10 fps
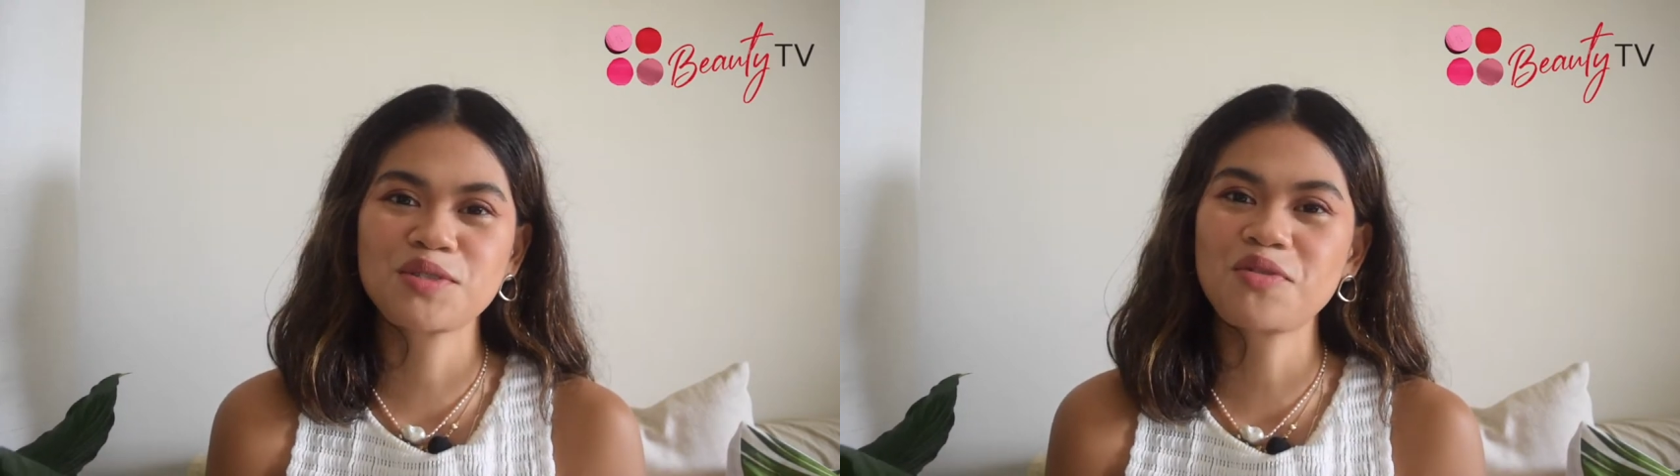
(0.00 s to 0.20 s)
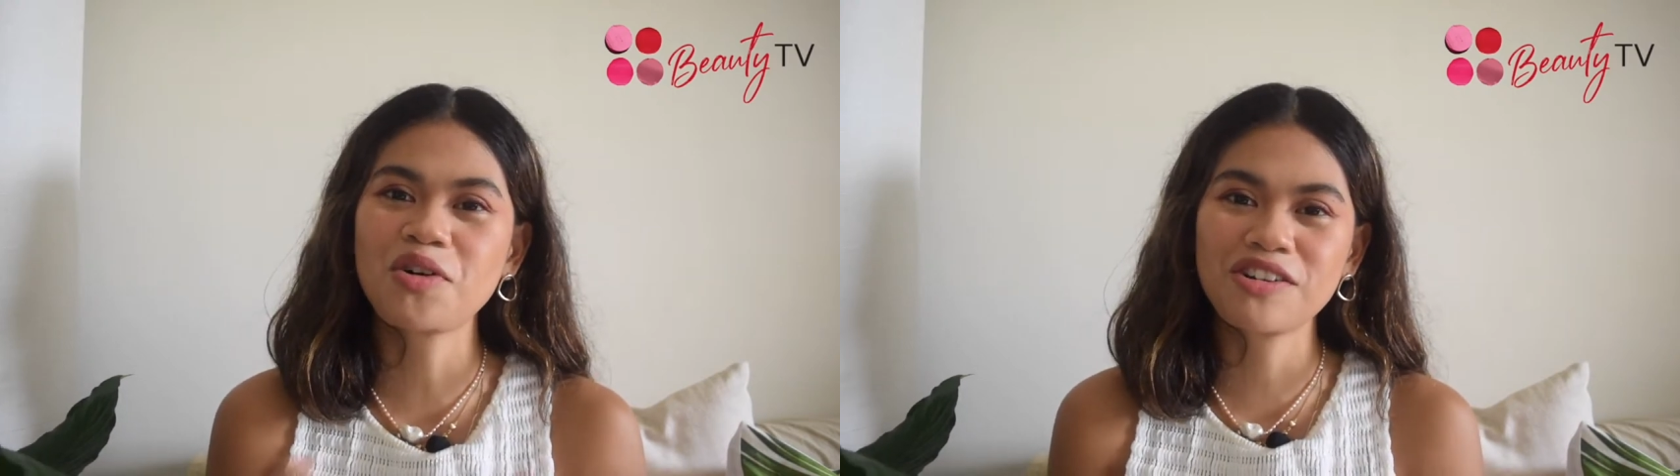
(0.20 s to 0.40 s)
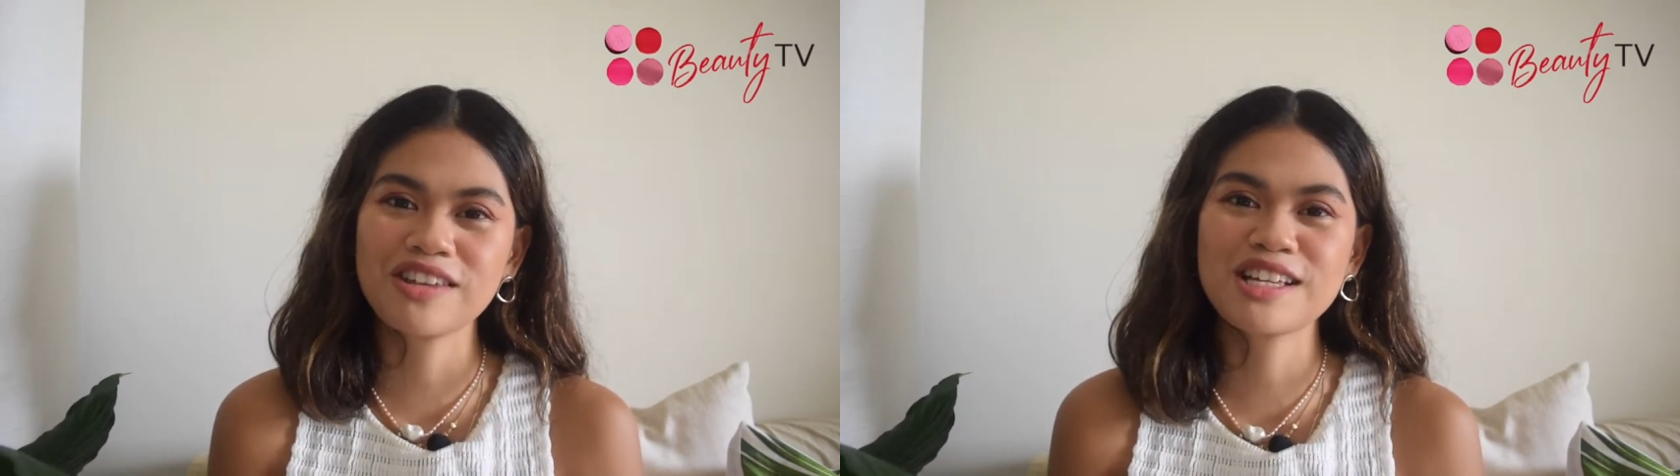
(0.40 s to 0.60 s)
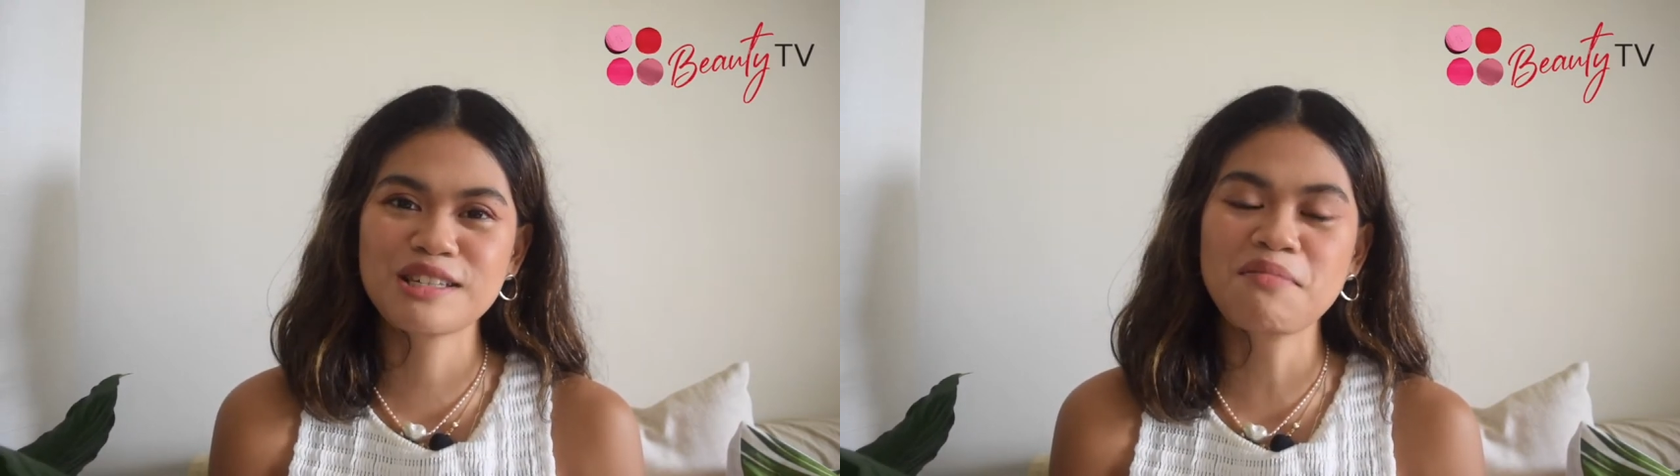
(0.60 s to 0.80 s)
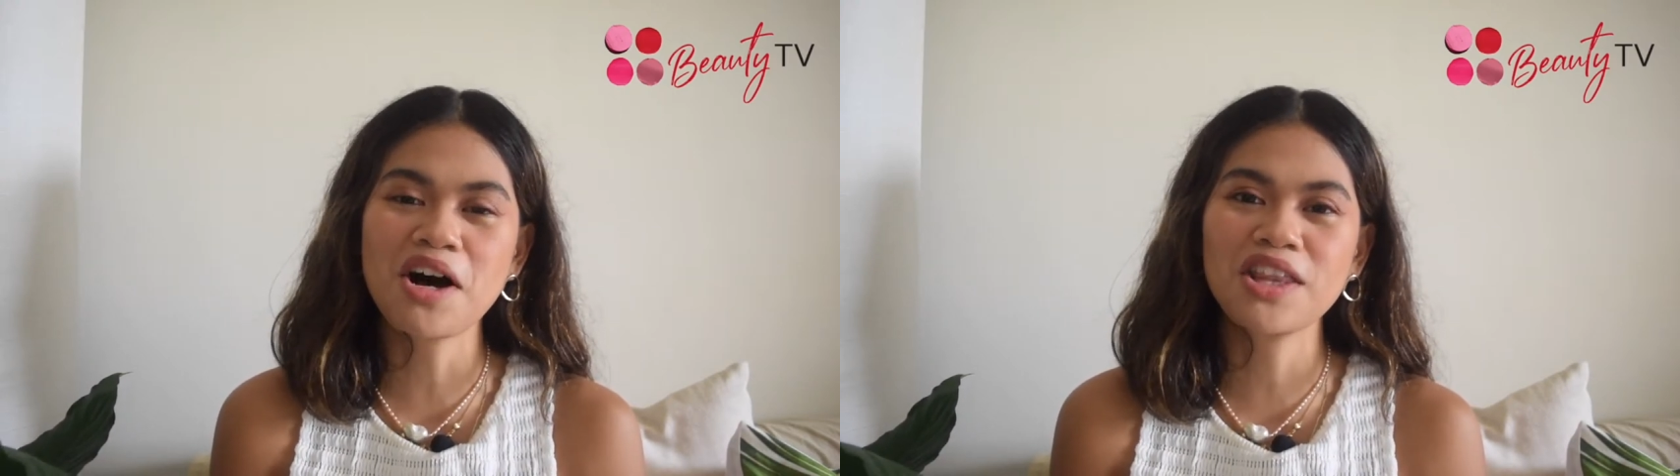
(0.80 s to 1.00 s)
for
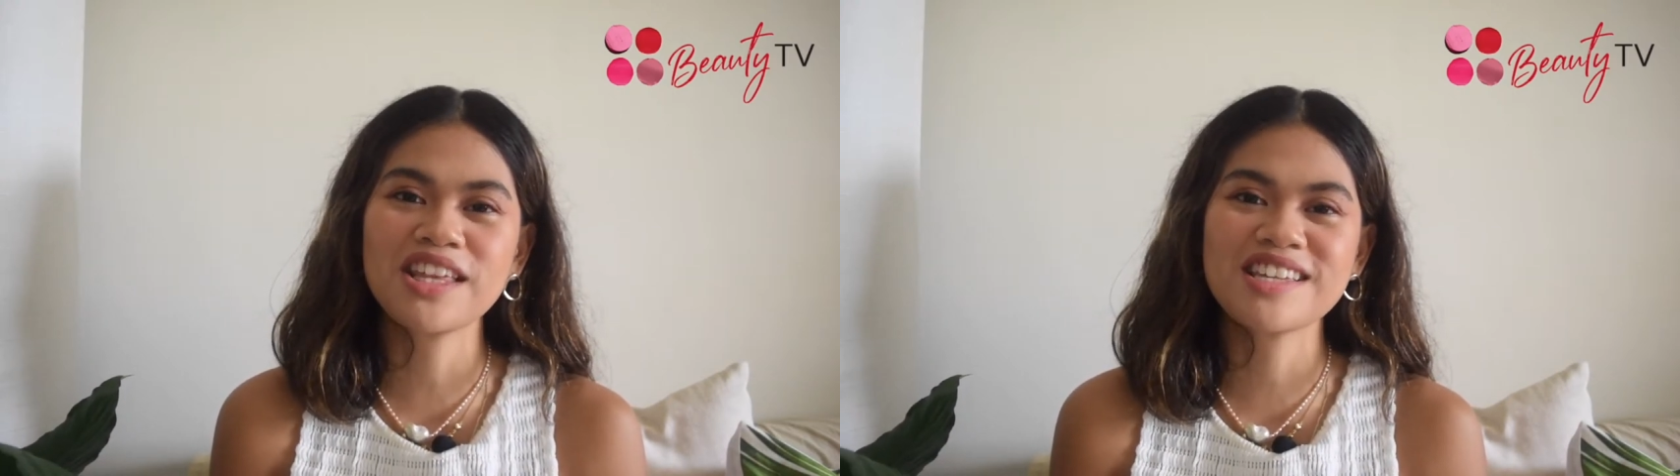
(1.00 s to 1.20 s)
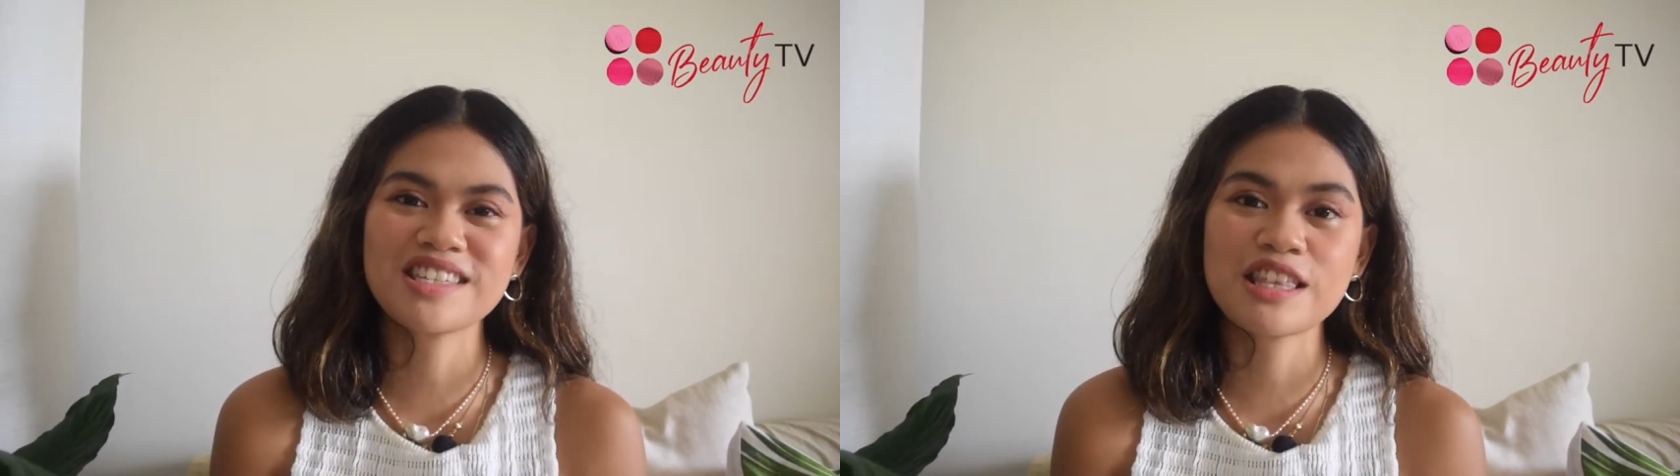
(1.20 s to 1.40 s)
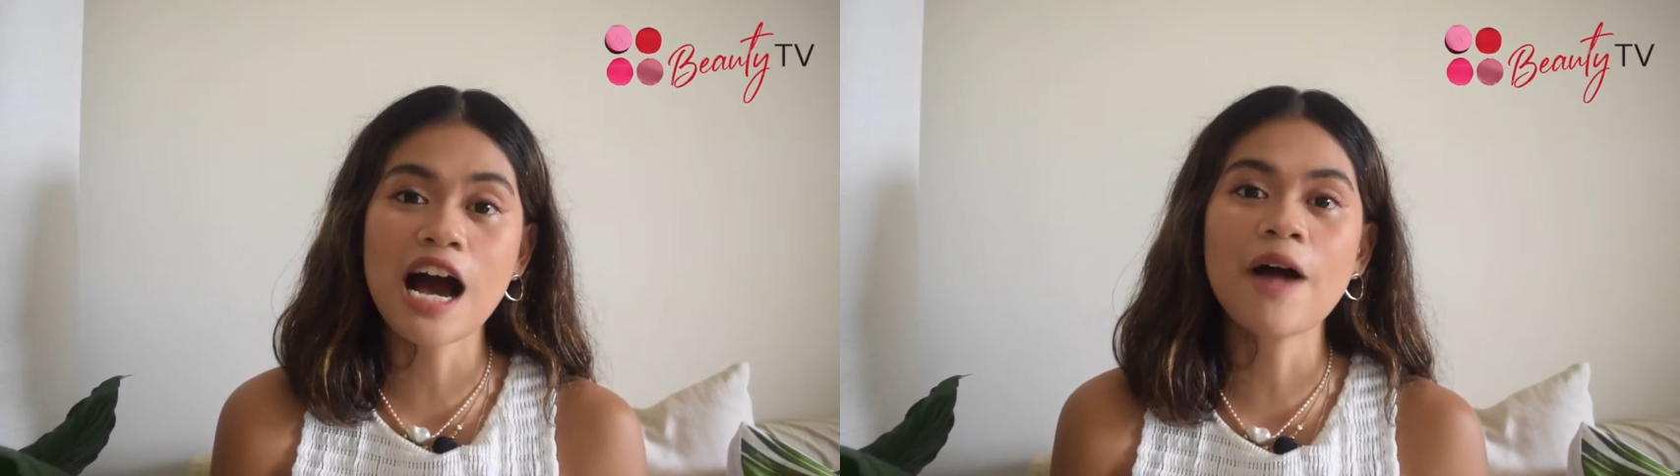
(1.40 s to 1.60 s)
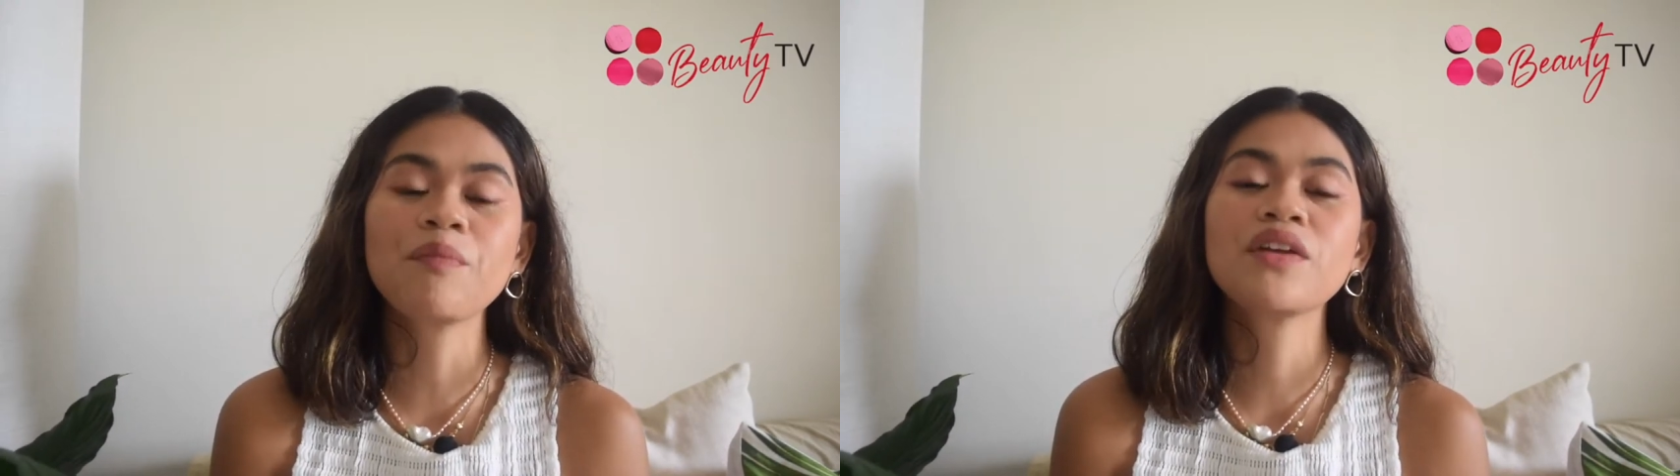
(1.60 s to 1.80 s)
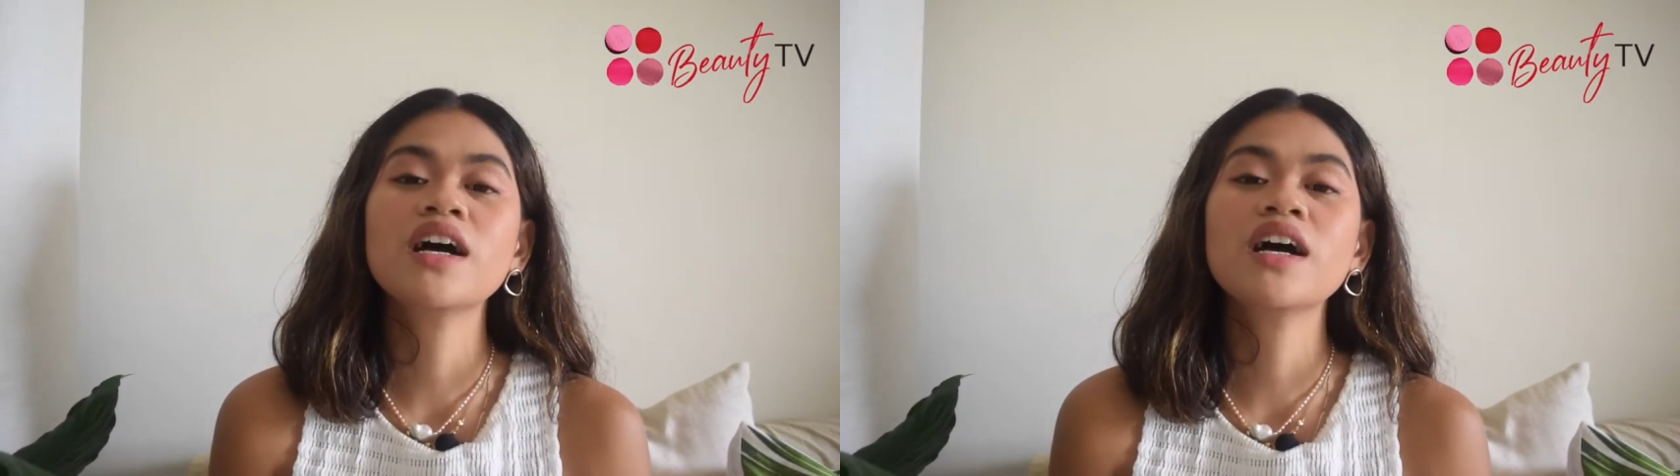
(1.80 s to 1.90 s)
this month is that